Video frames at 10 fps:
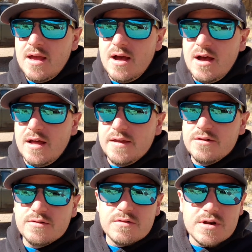that
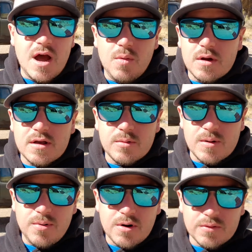you do not want coming
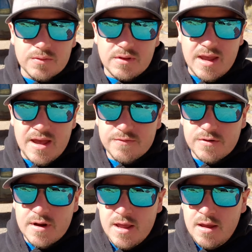apart really ever.